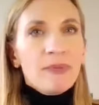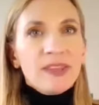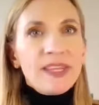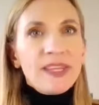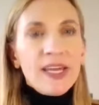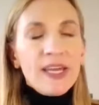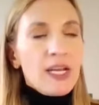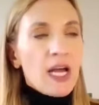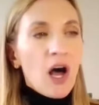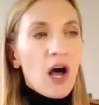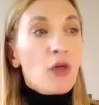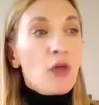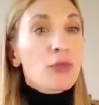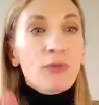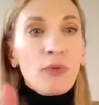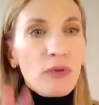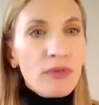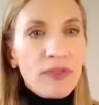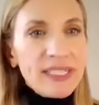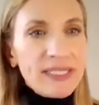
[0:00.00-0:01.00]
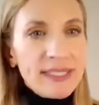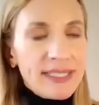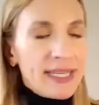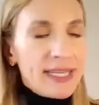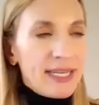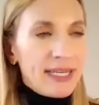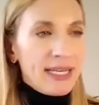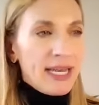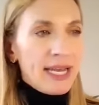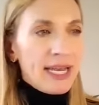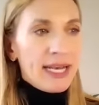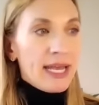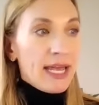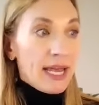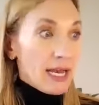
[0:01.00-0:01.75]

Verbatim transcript: but then i'll throw this in and